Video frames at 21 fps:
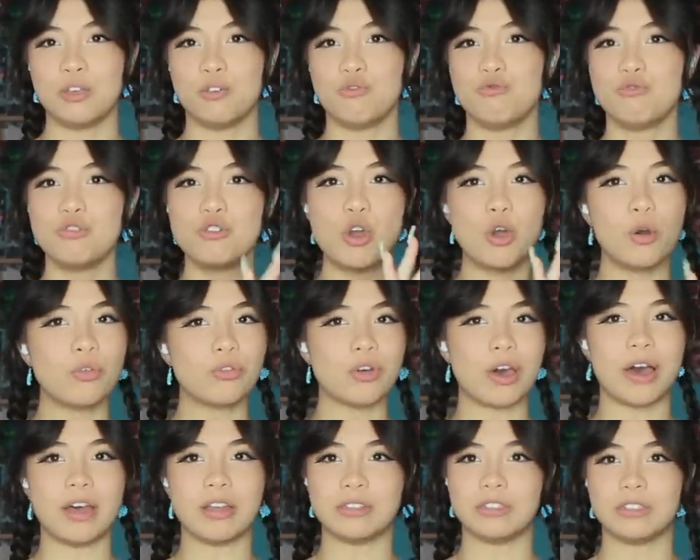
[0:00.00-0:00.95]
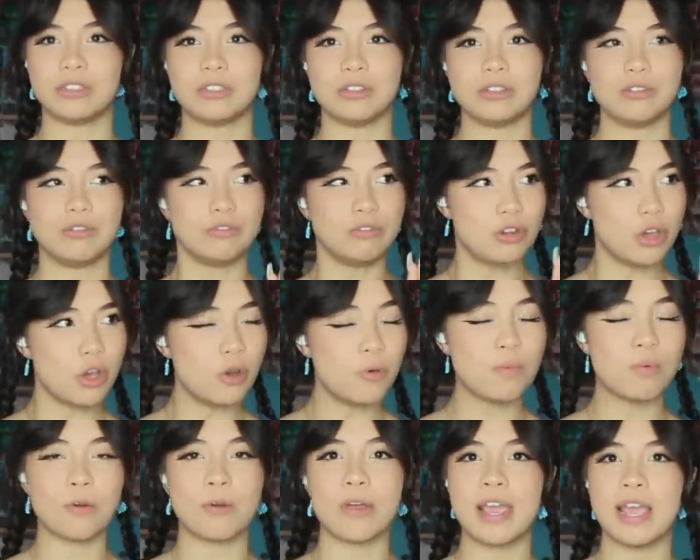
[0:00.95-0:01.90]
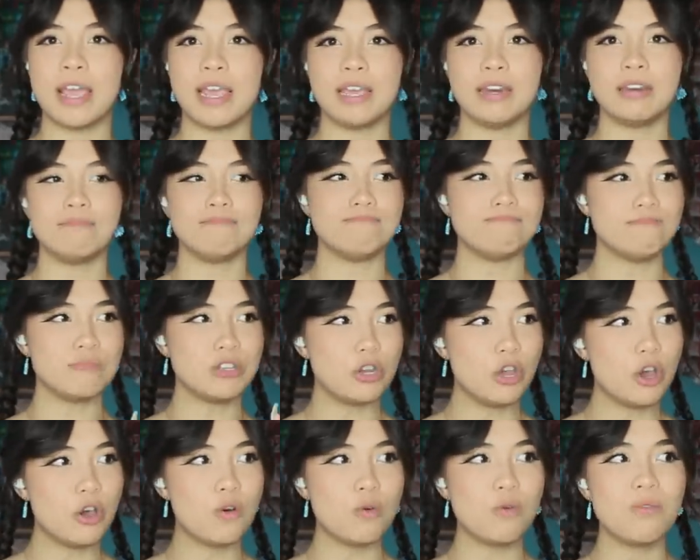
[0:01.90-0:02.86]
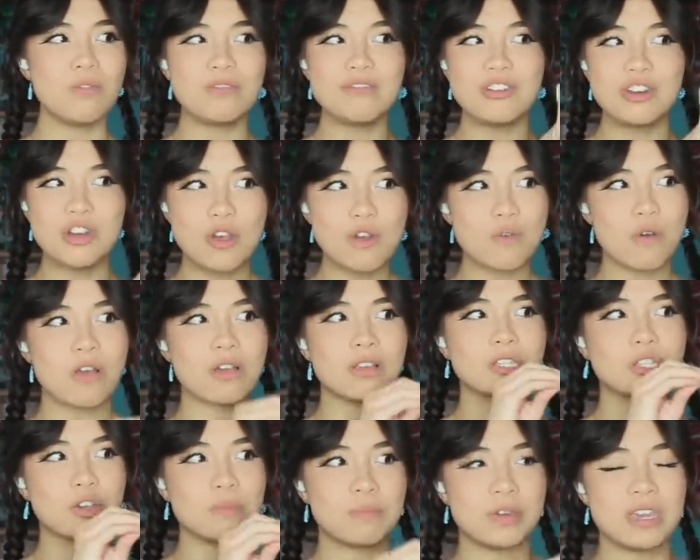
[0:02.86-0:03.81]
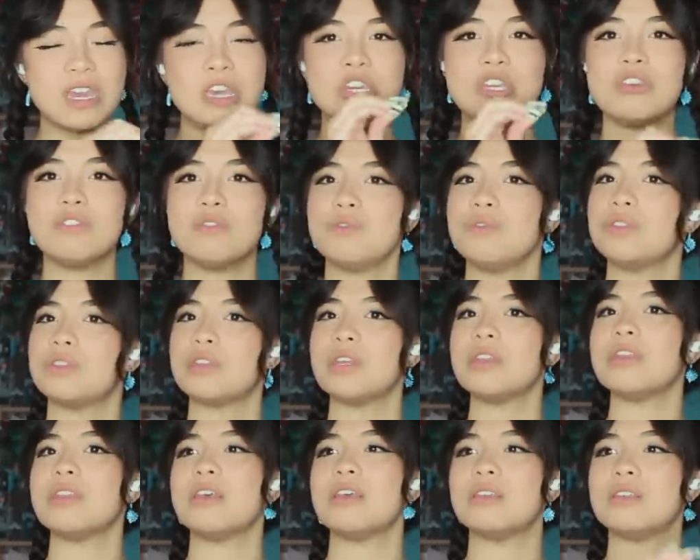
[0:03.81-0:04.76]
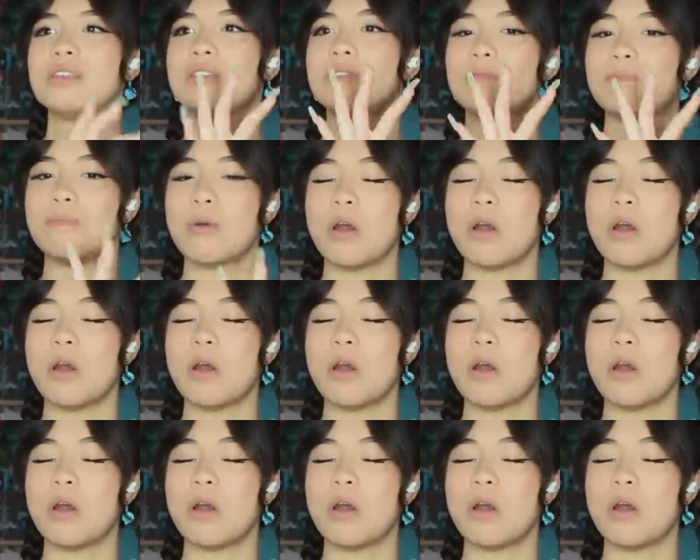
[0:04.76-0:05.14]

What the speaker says: No thoughts, no brain, no neurons are being used in this